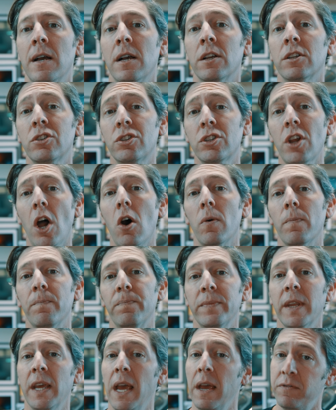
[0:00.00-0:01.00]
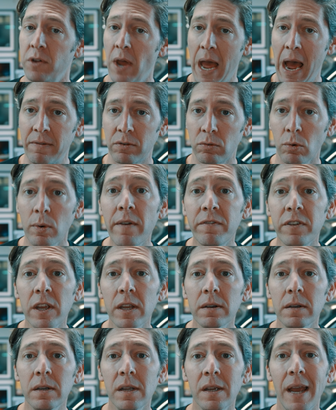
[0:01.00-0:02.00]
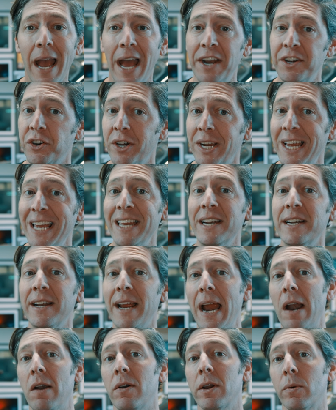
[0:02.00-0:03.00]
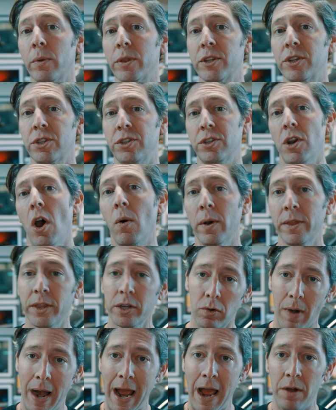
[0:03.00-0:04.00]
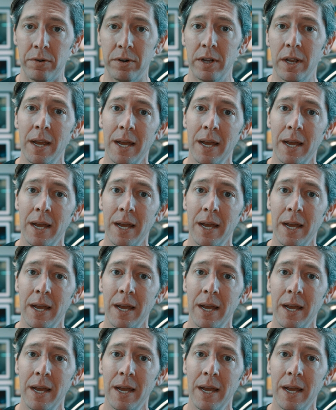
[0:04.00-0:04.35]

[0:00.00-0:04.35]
So, if you have a Rivian and you're in an area with snow on the ground,